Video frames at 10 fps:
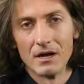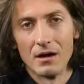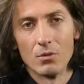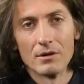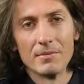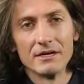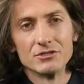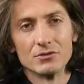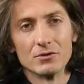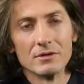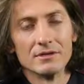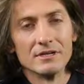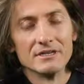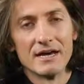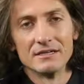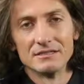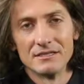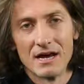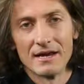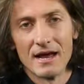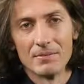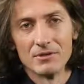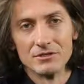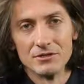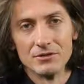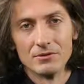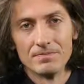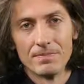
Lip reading: I want to make sure that that does not happen to you.